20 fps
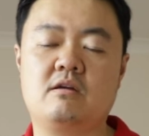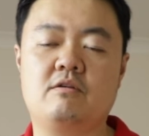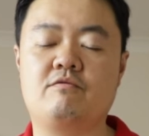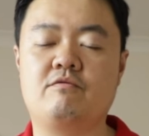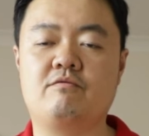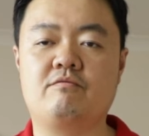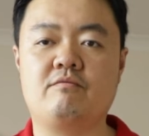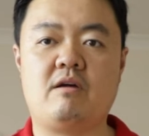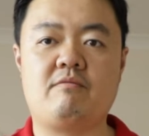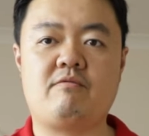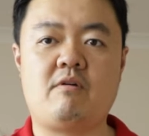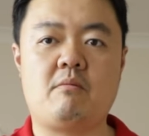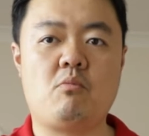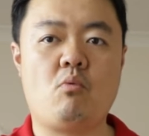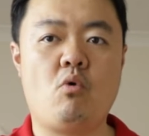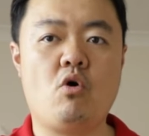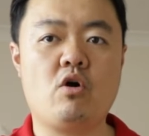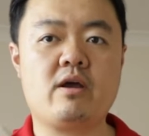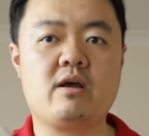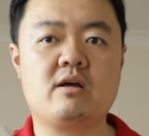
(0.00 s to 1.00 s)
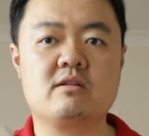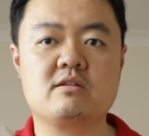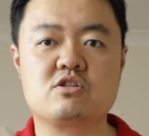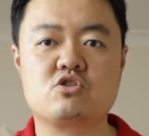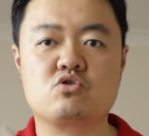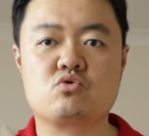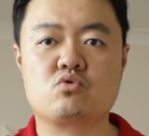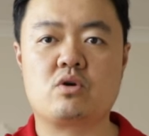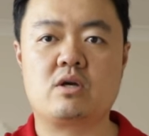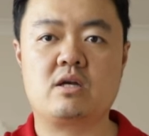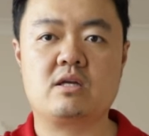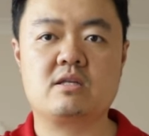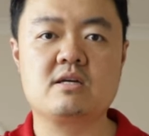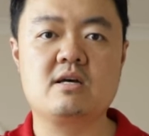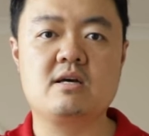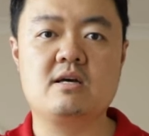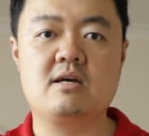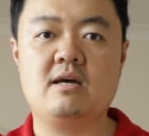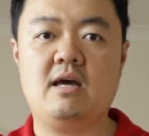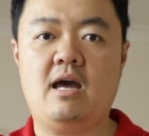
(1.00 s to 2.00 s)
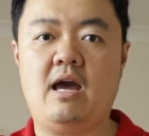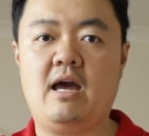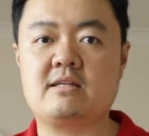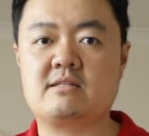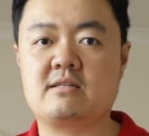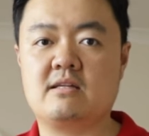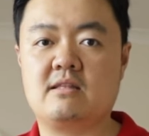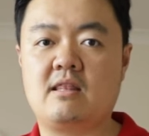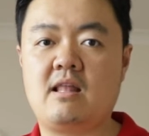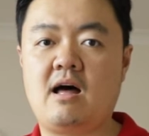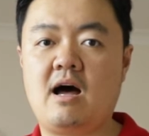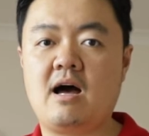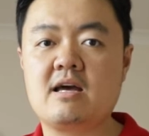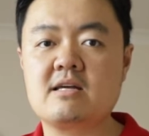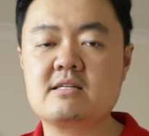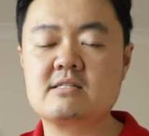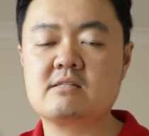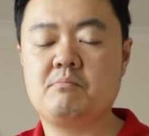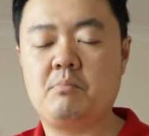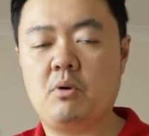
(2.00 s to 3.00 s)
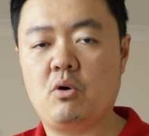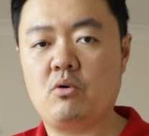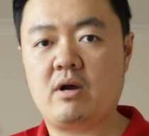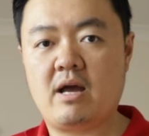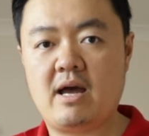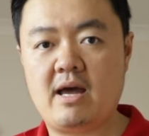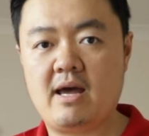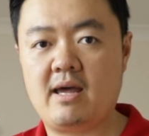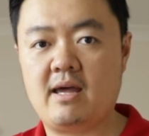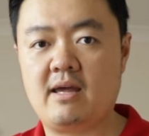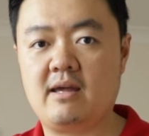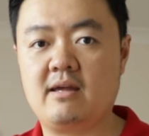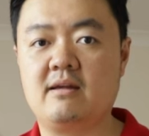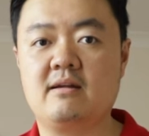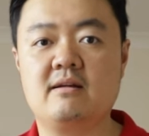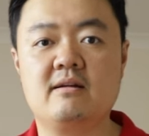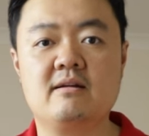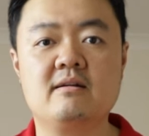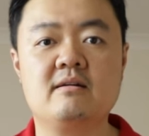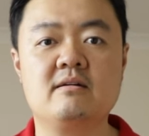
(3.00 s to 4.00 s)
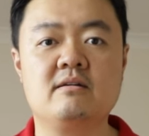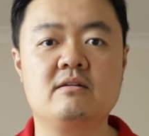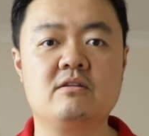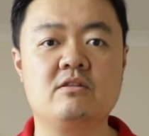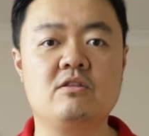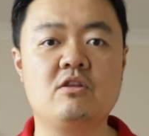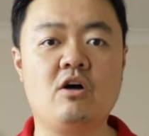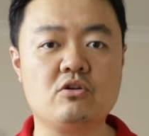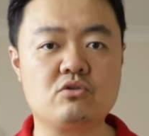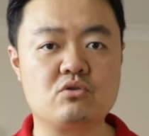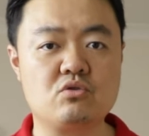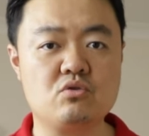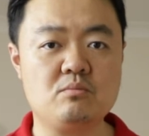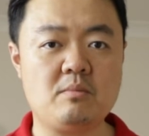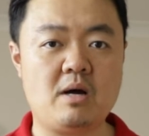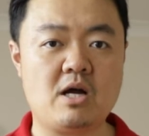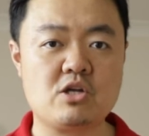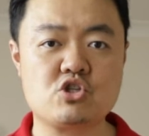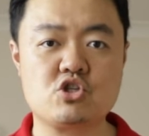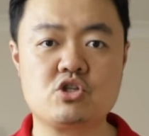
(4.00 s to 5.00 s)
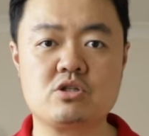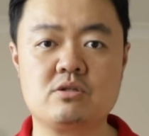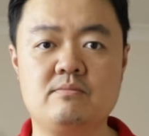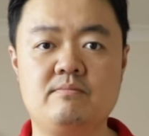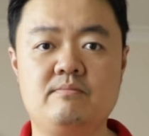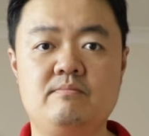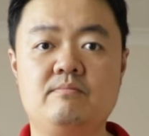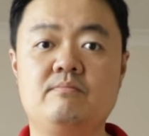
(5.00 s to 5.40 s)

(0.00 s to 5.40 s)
If I'm walking on the street, it's a nice bokeh. Not too much,